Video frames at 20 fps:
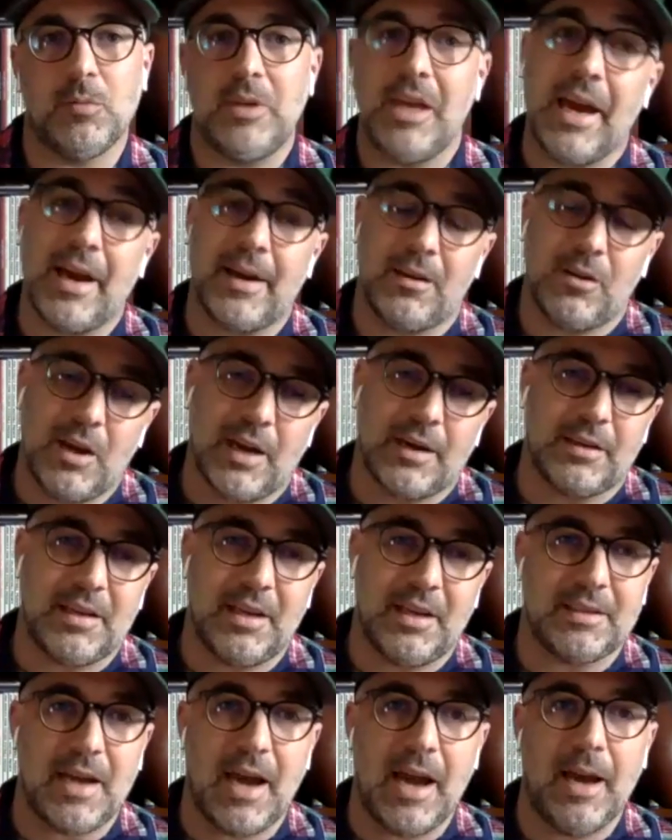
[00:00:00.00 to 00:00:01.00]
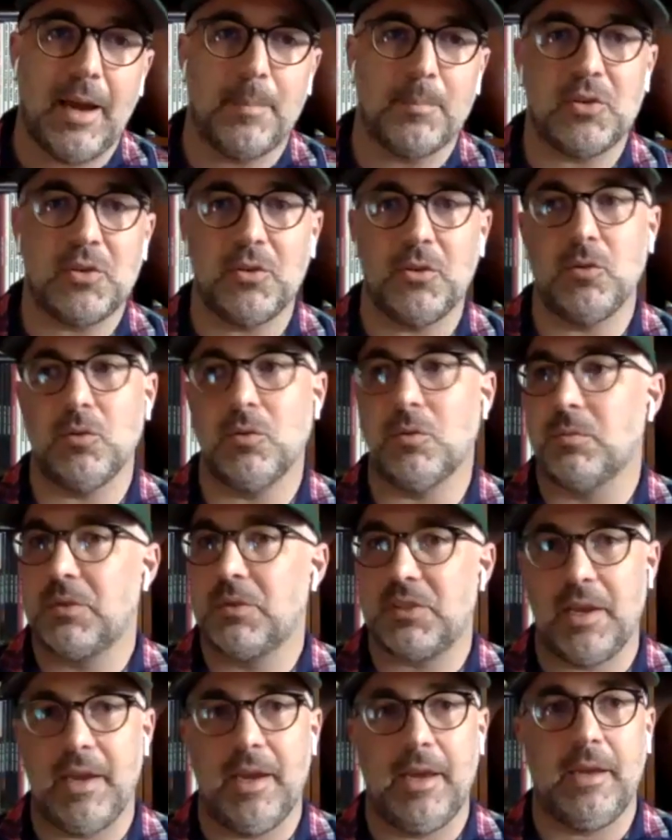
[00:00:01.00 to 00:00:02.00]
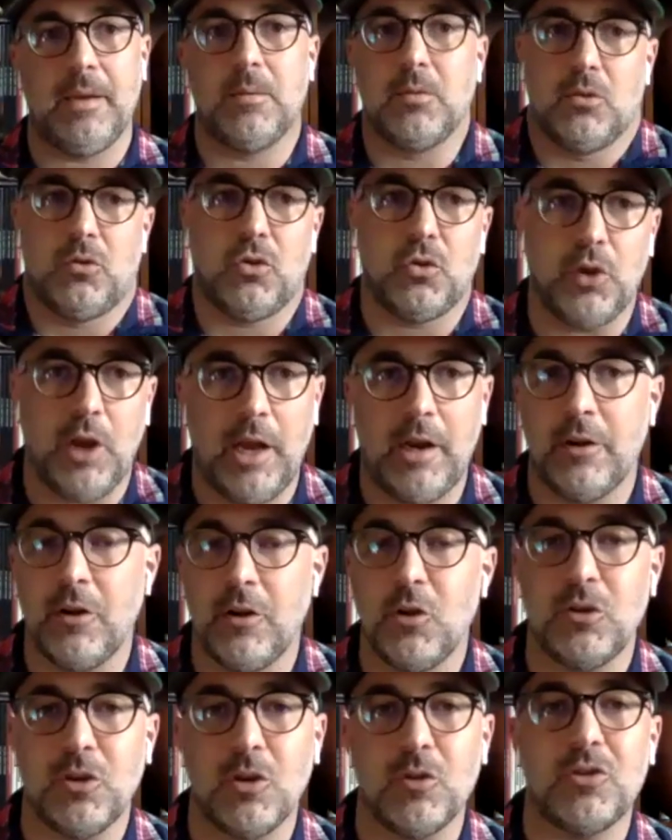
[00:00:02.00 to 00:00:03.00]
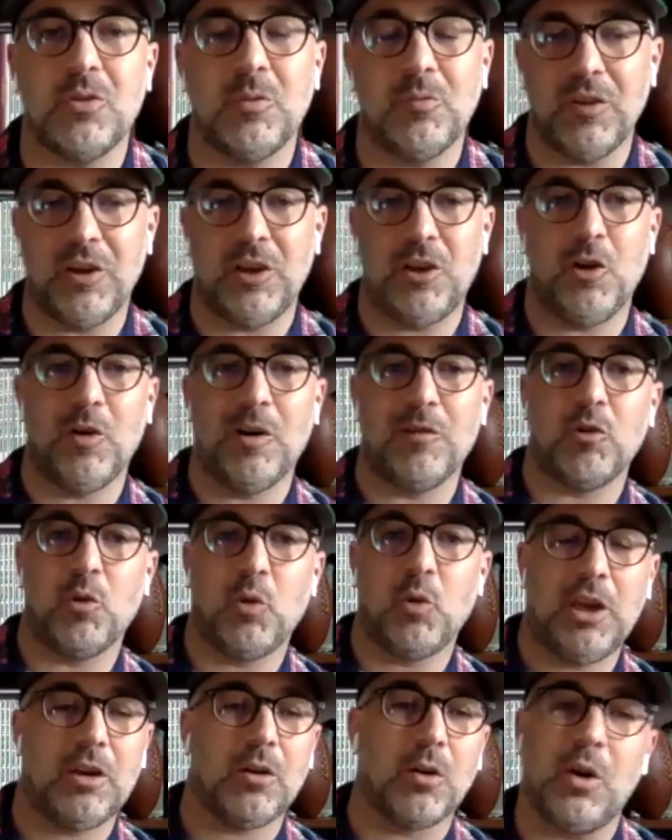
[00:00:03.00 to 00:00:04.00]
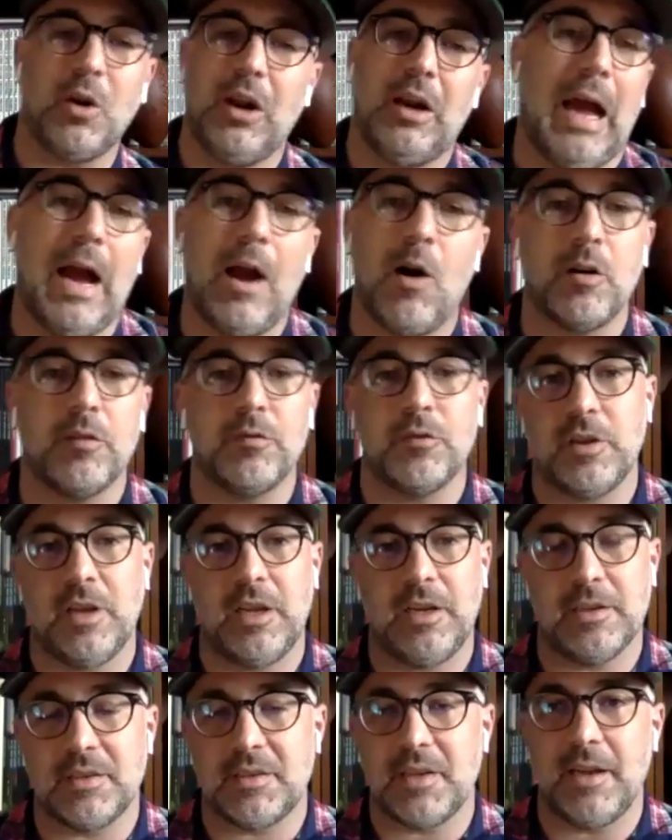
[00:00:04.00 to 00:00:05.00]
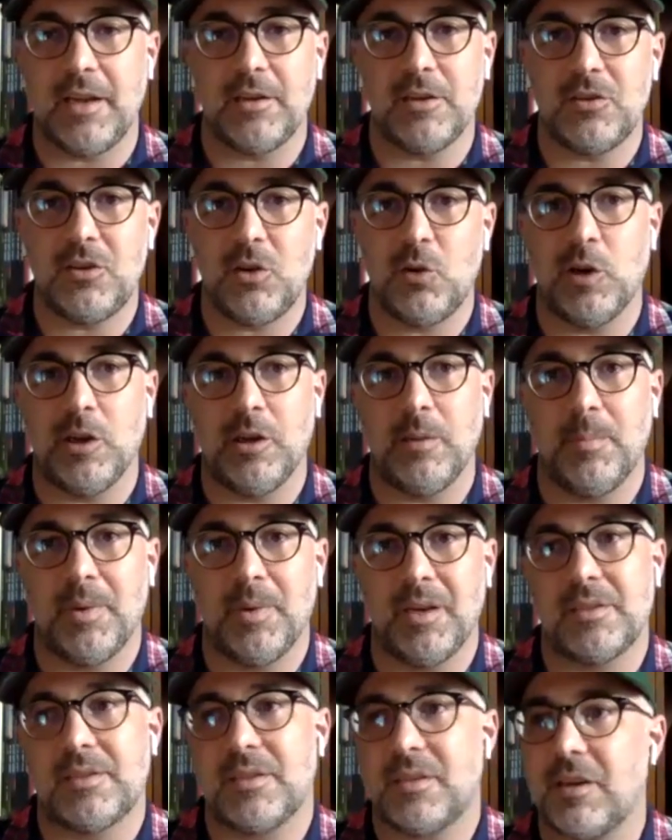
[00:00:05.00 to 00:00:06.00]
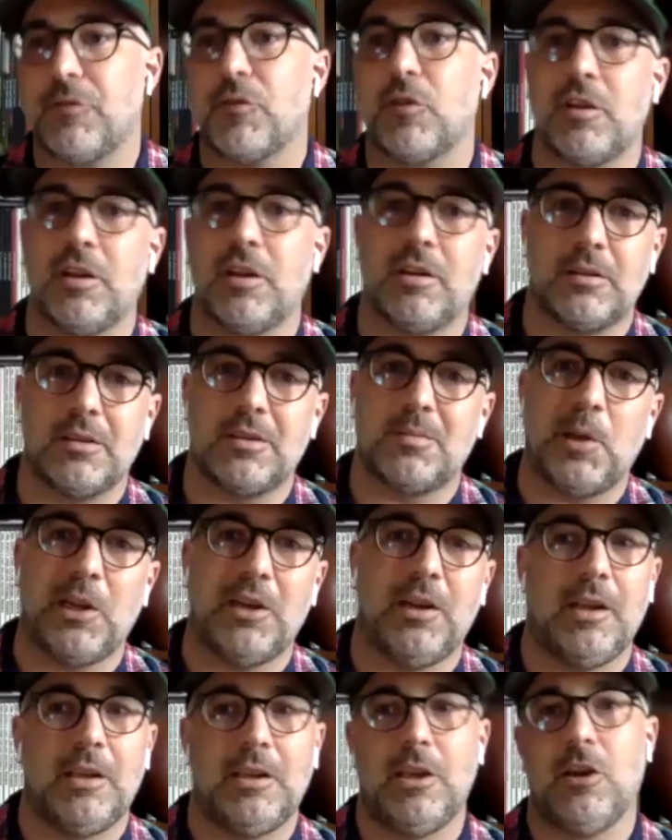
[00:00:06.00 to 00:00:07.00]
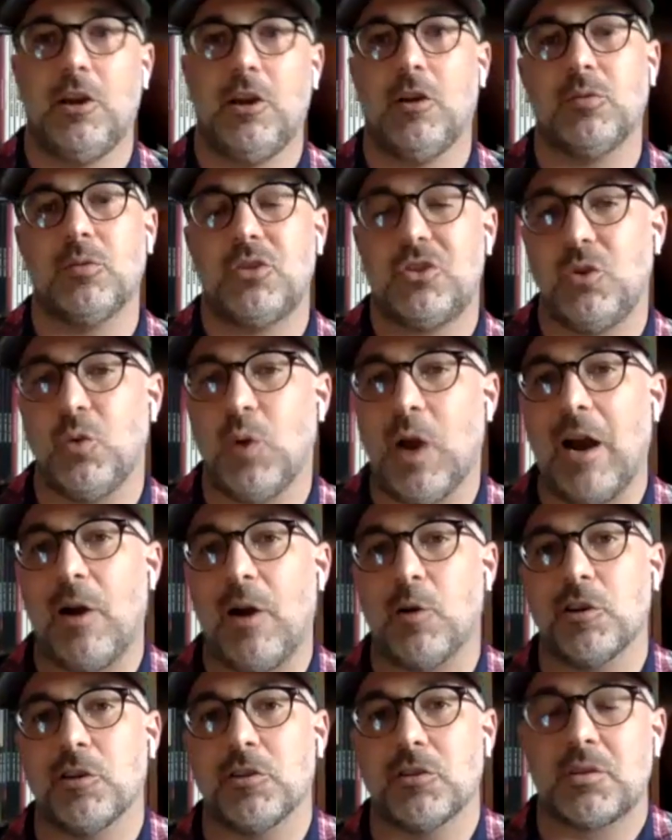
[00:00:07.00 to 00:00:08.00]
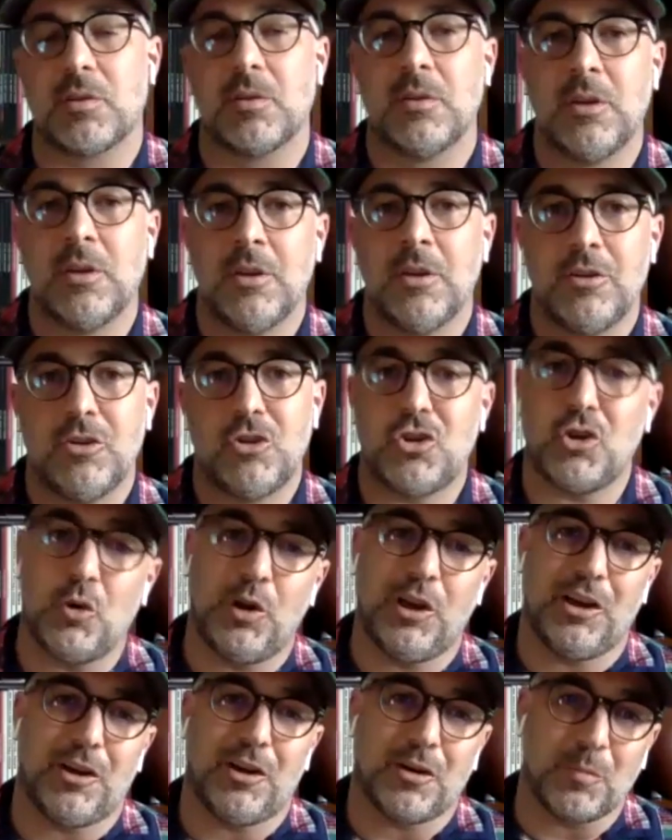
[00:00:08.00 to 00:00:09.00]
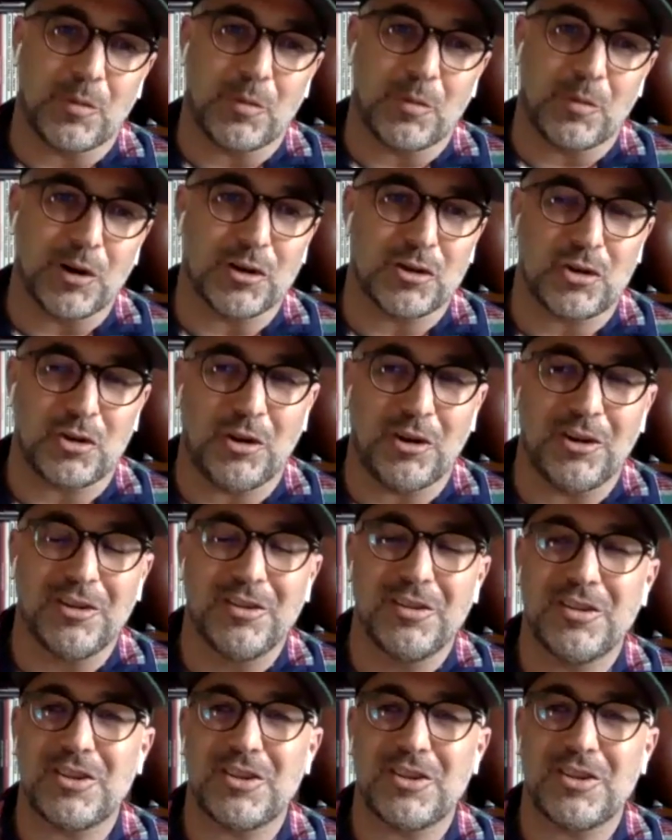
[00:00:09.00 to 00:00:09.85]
Yeah, you got to take time to, say, create a new YouTube video every week or however they decide to do it, but it's different than spending, you know, 2 hours shooting a commercial.